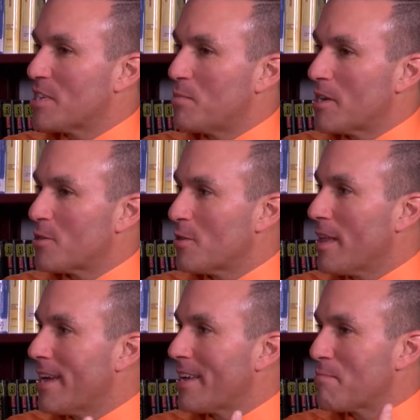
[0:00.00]
a special
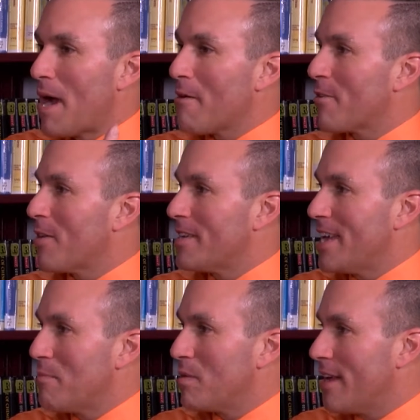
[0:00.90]
like marathon
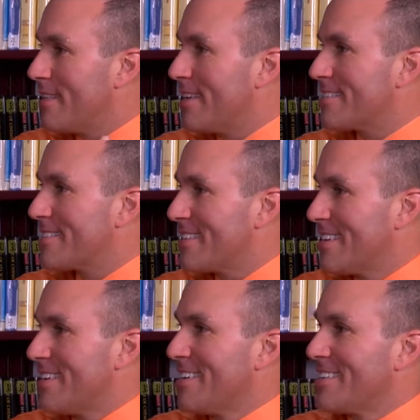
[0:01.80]
day playlist
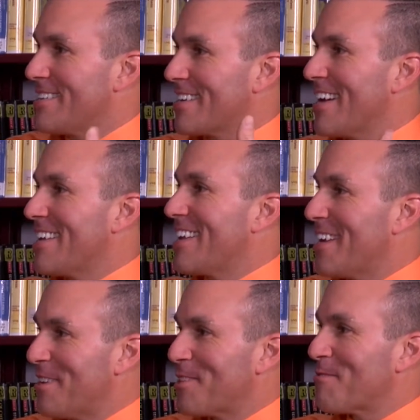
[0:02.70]
to kind of
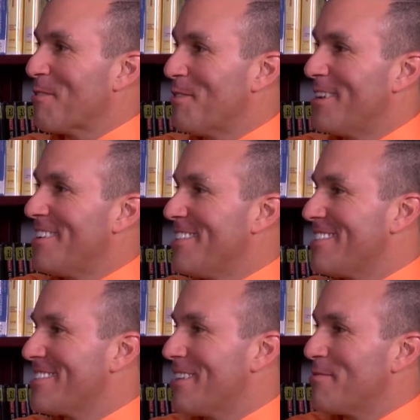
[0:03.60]
get you through it
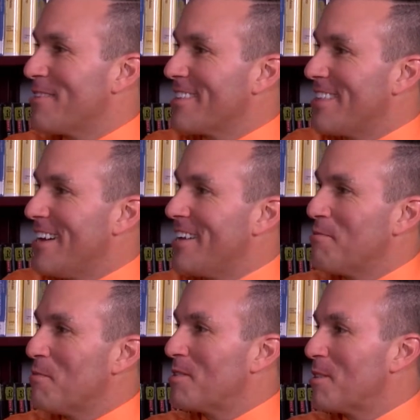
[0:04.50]
and stuff like that?
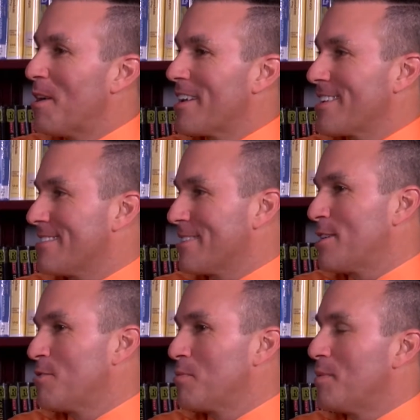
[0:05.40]
And what's on it? Because the
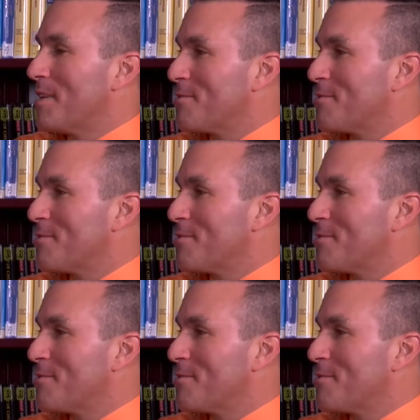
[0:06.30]
kids would be